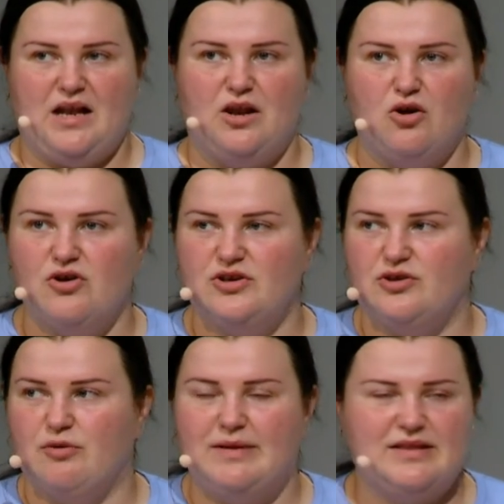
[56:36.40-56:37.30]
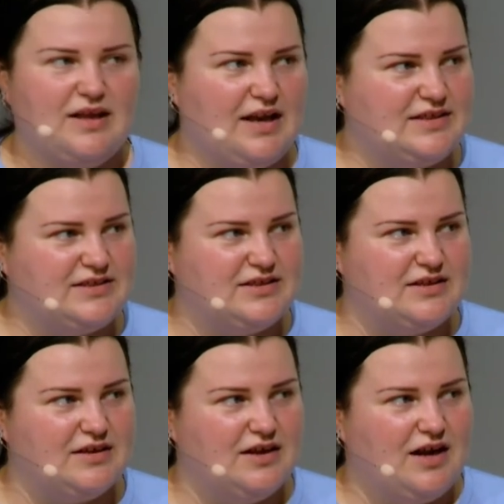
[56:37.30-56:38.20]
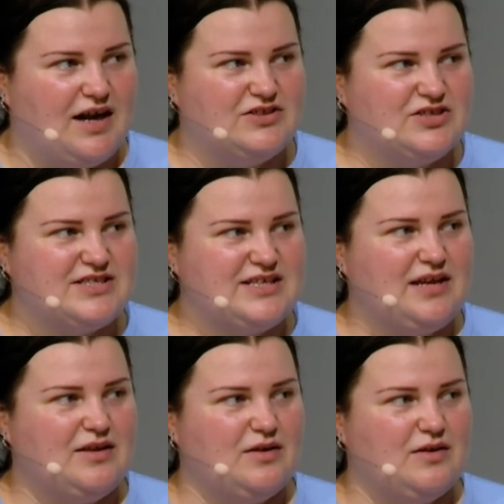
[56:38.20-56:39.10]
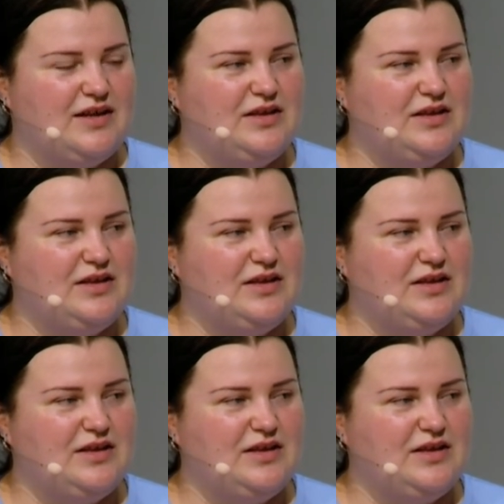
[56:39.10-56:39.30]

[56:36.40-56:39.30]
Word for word: Learn your mentality, understand